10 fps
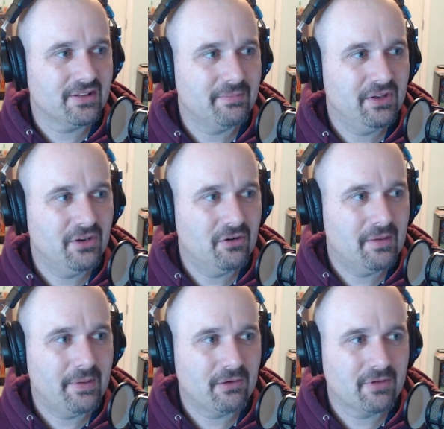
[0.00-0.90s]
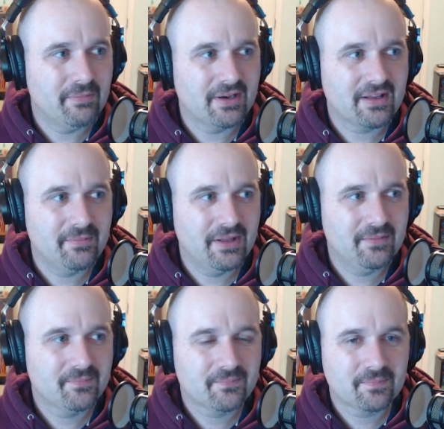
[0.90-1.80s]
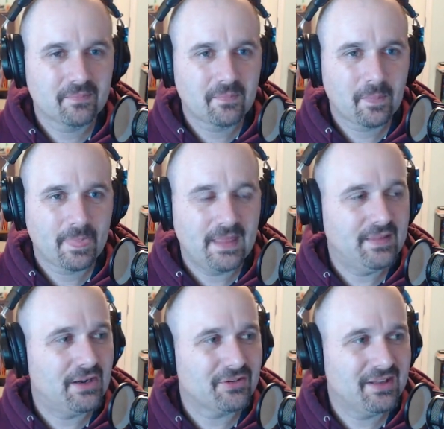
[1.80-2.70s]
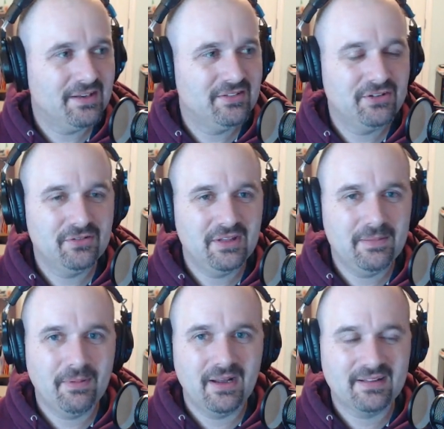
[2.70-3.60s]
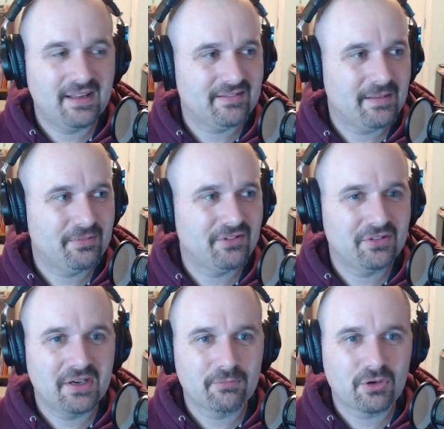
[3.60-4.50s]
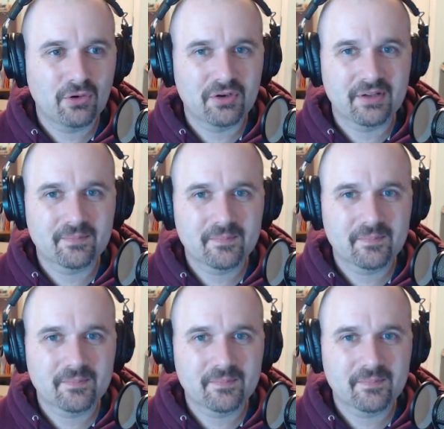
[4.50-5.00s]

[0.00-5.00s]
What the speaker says: let me know about where I'm going to come in. And then I'll get into the podcast episode that I'm recording.